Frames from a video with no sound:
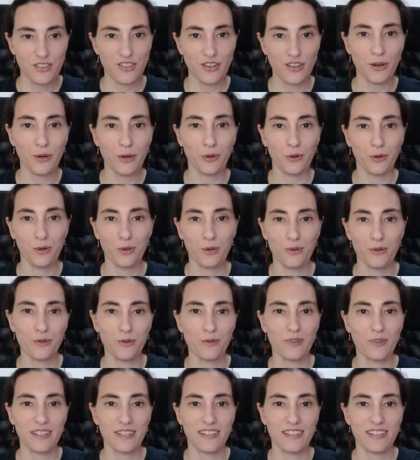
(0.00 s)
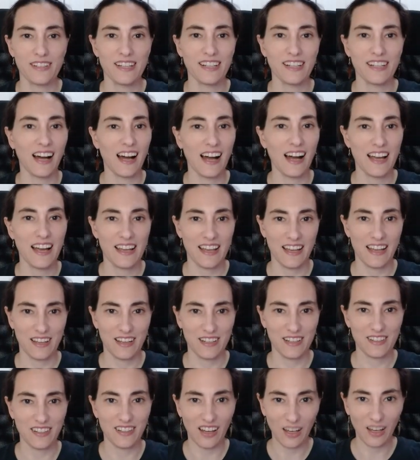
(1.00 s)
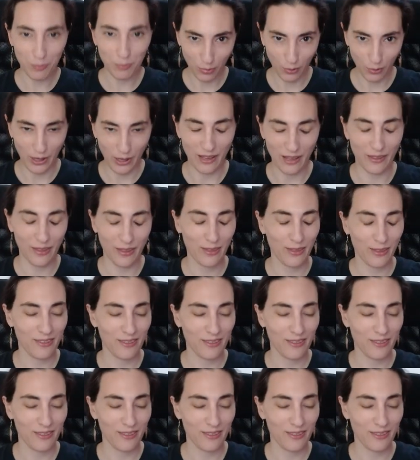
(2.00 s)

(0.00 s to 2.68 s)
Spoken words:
So who did I end up with?